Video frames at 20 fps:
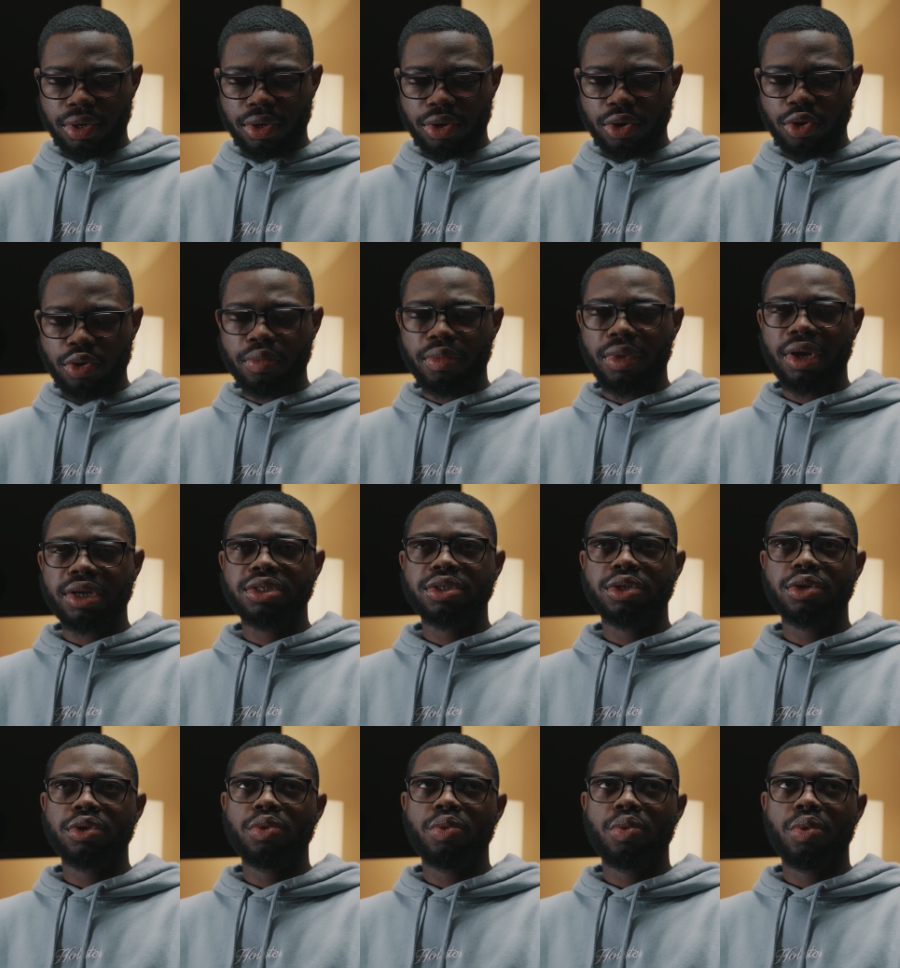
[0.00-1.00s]
No
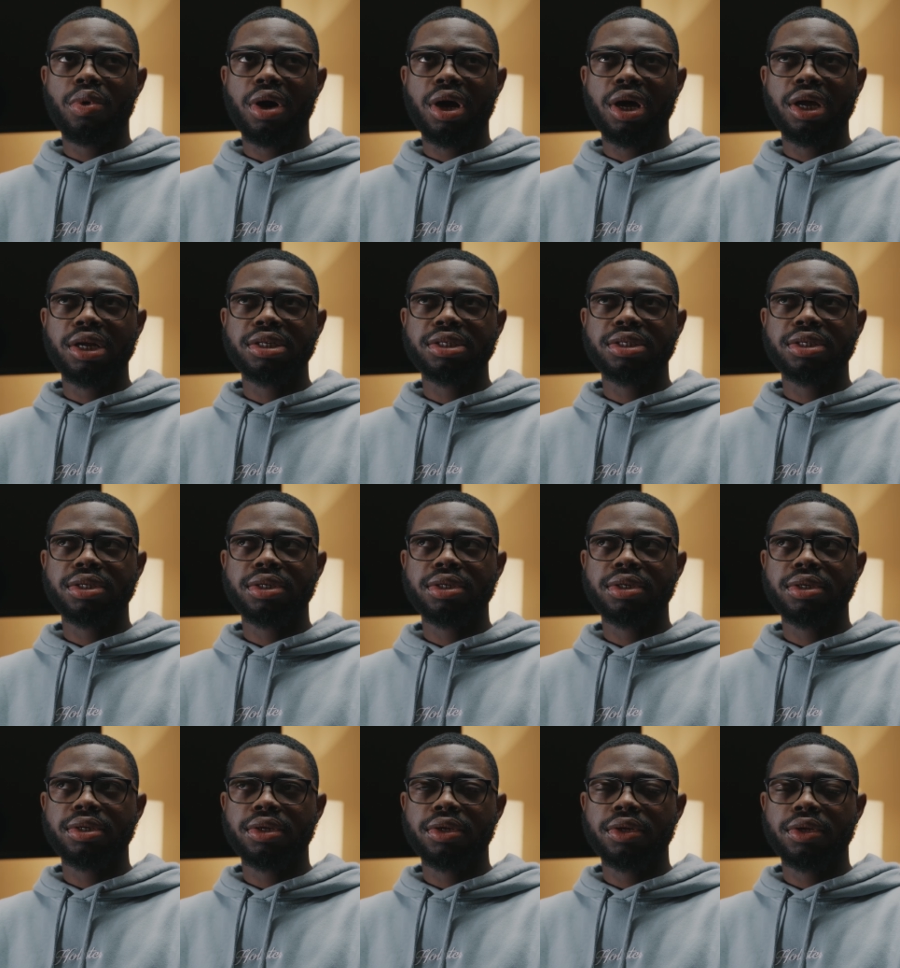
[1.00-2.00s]
matter what
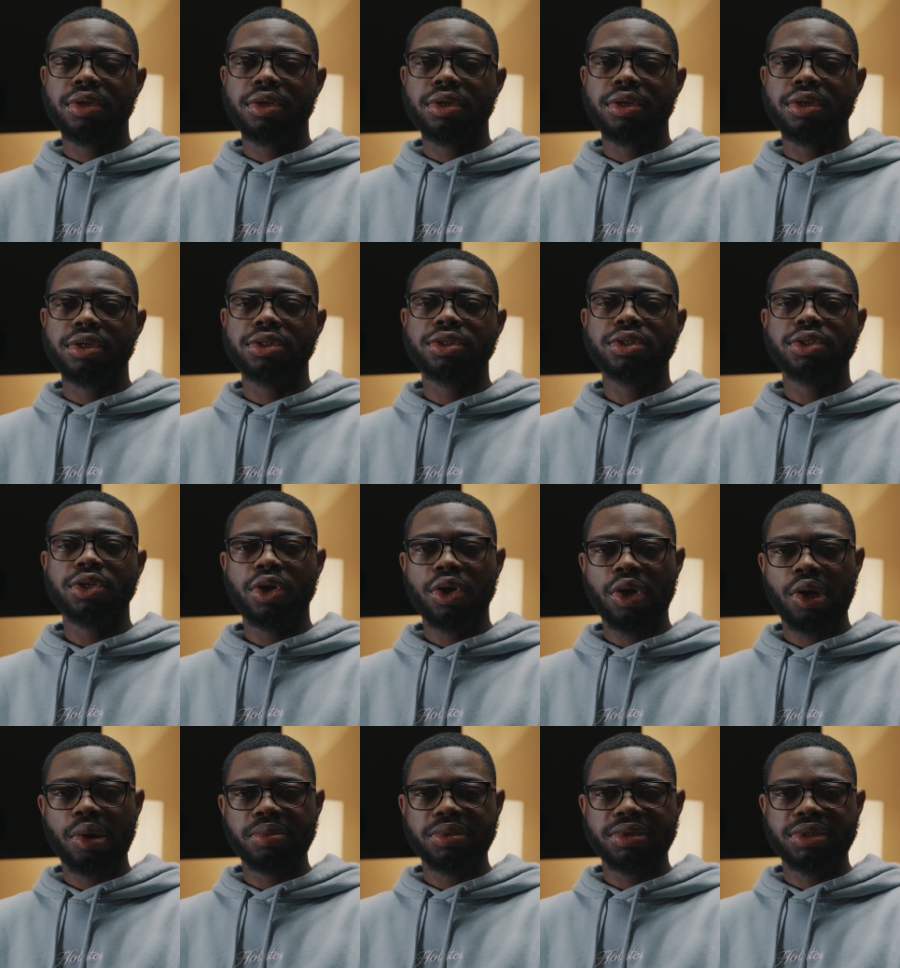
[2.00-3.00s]
the
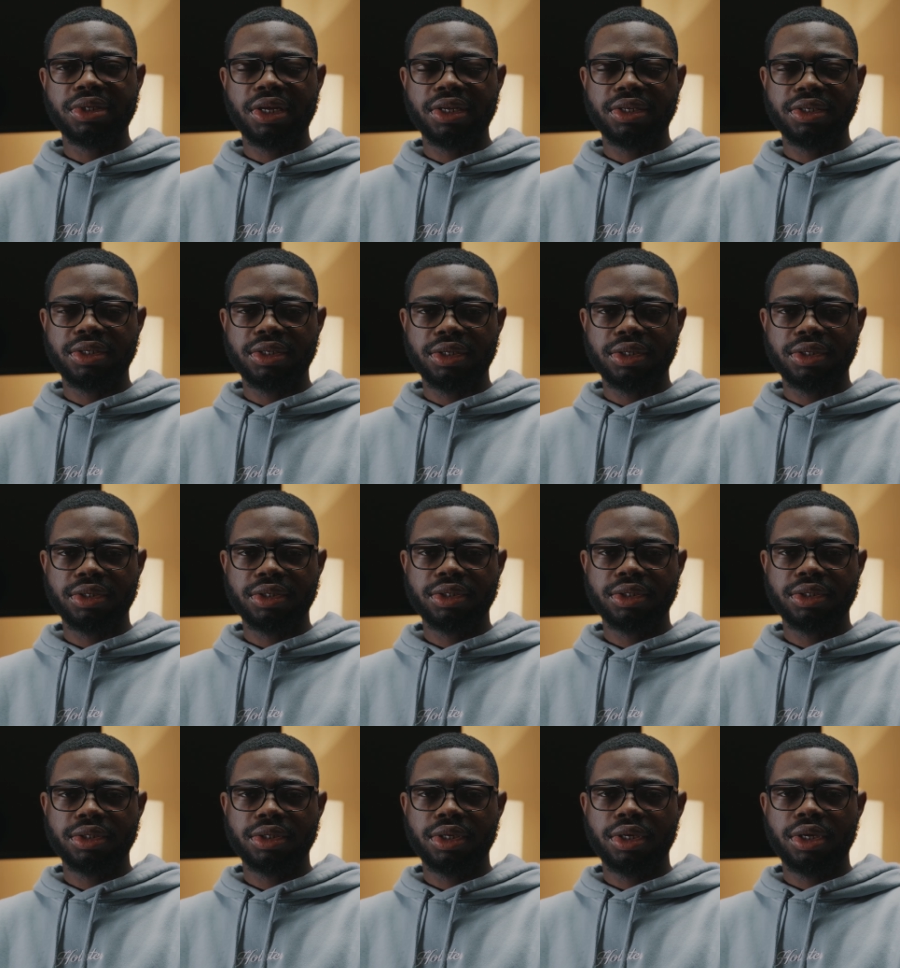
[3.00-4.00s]

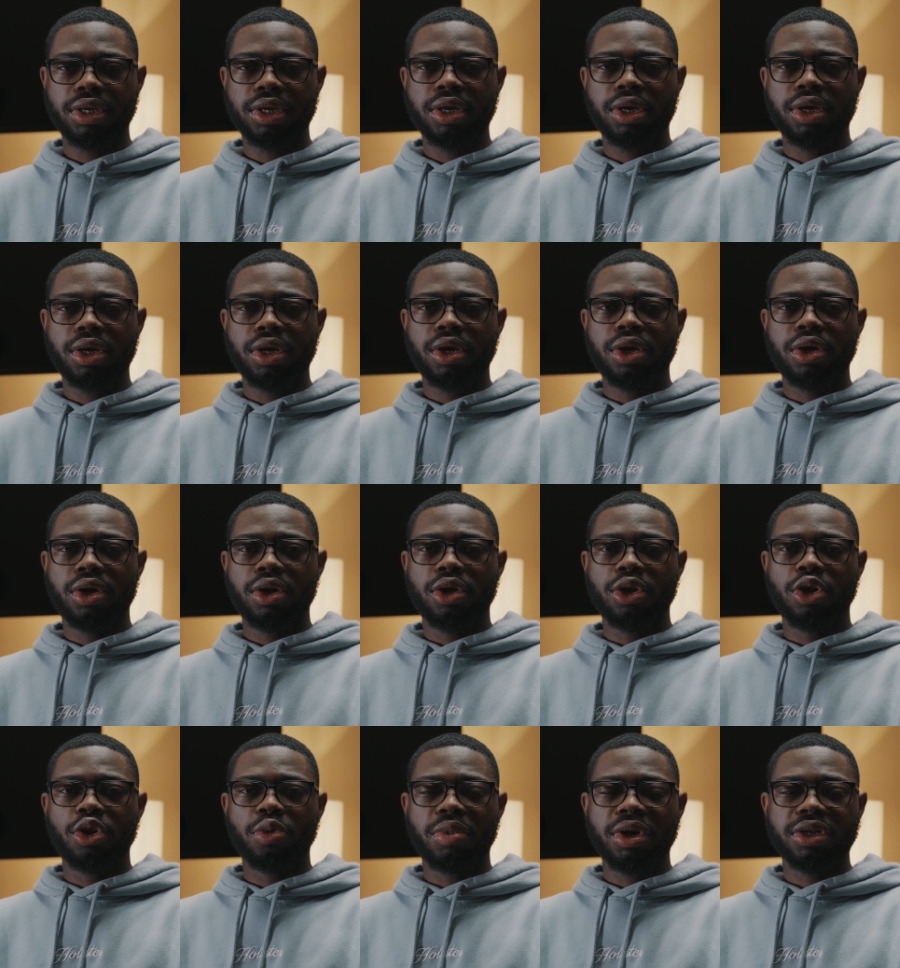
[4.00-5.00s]
circumstances,
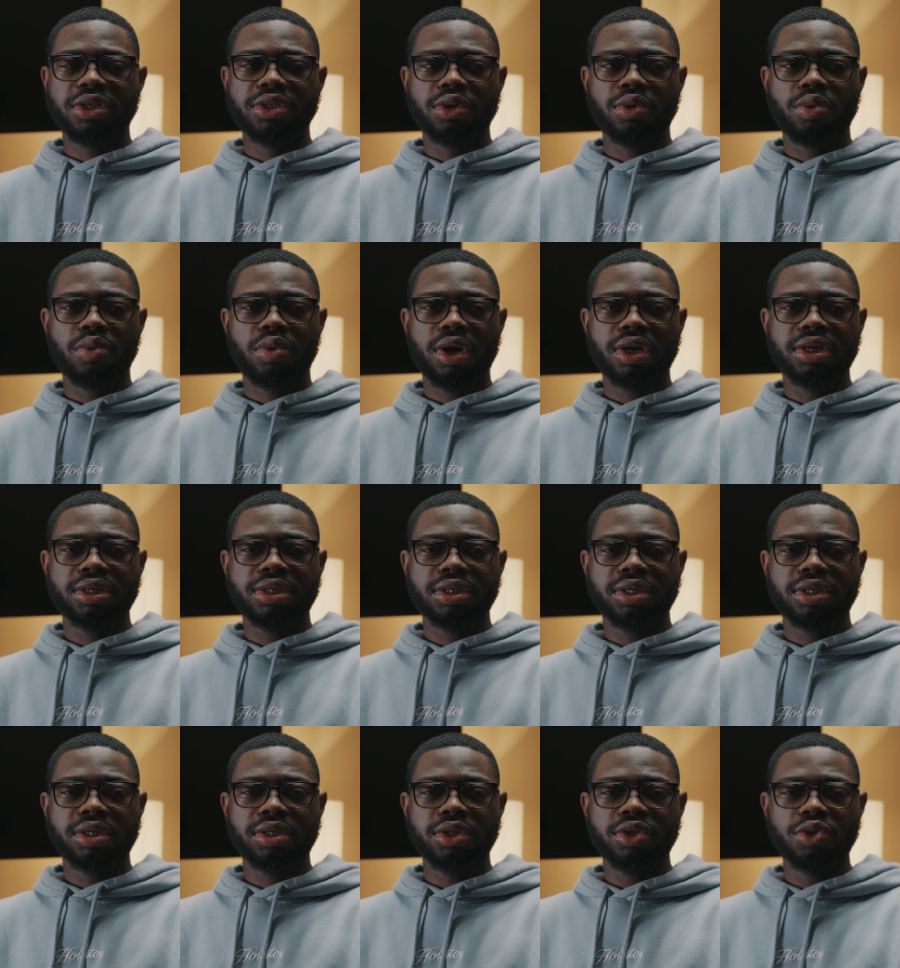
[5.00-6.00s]
no matter
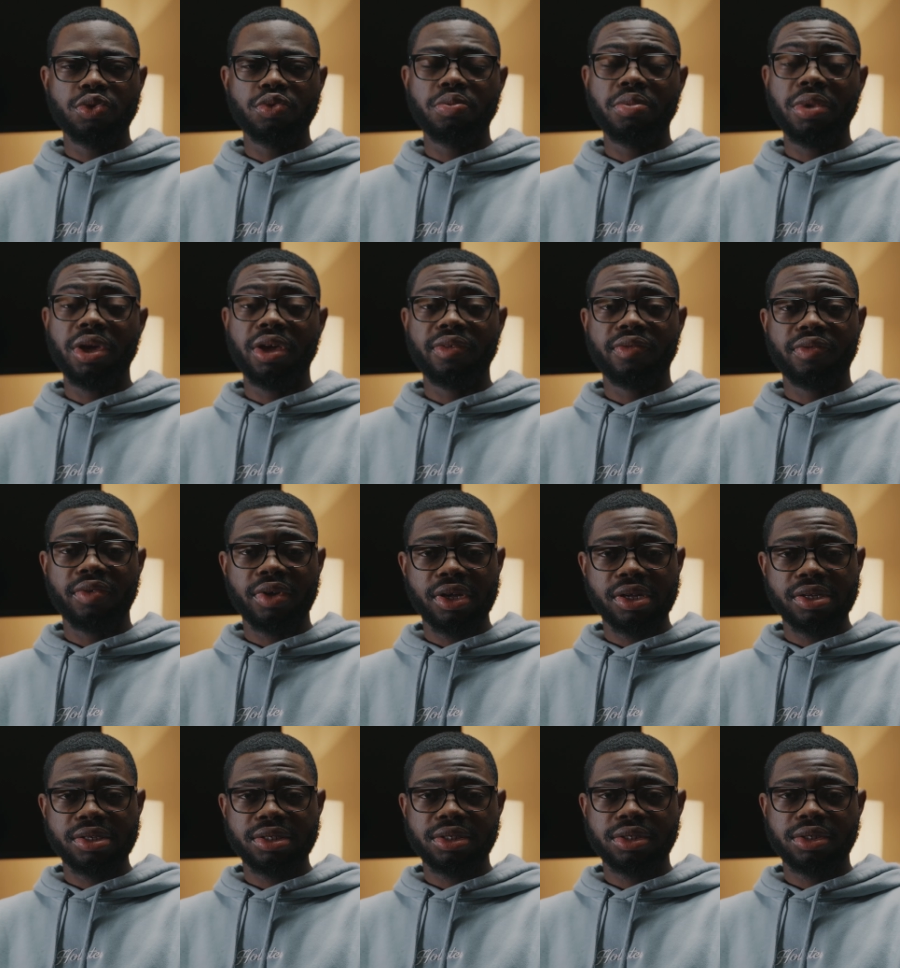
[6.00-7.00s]
what you may
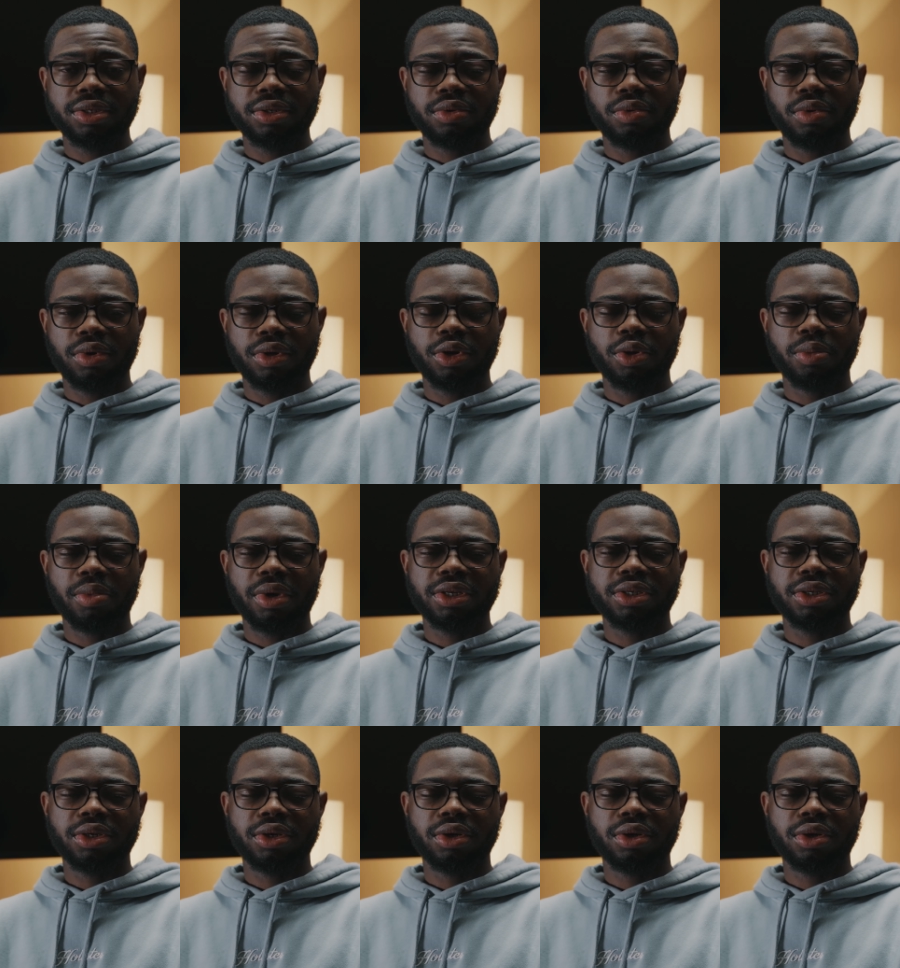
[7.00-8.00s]
face, or no
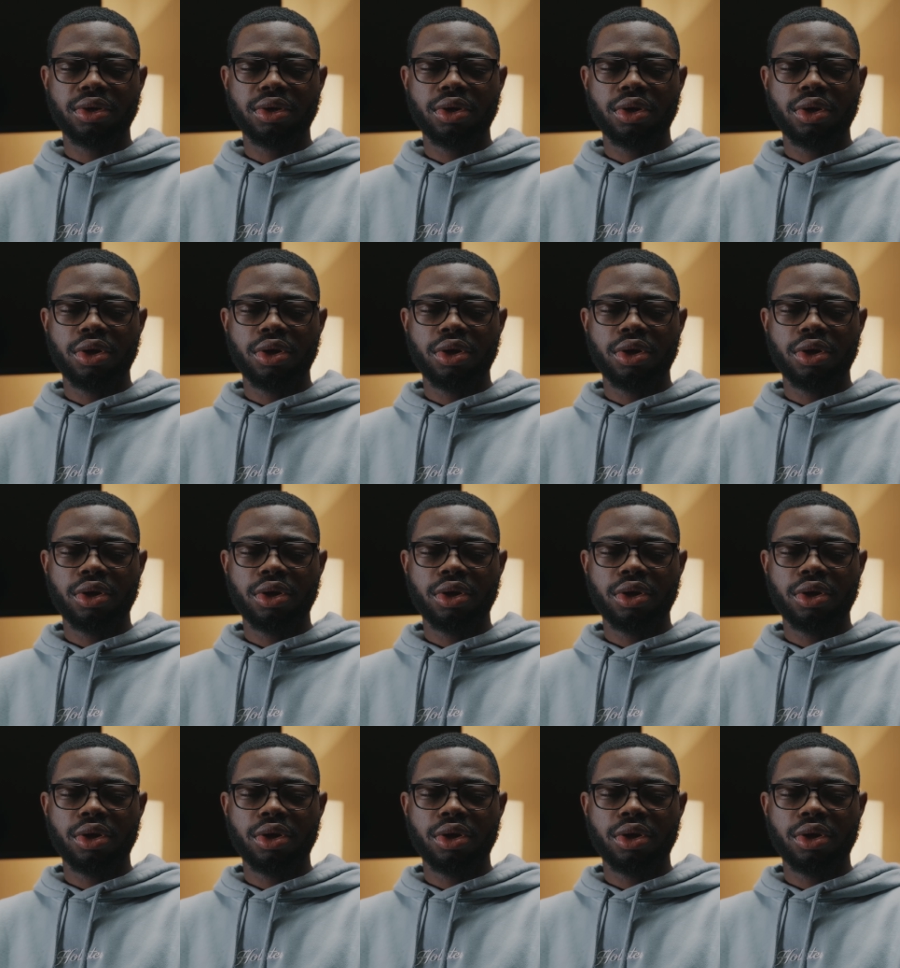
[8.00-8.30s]
matter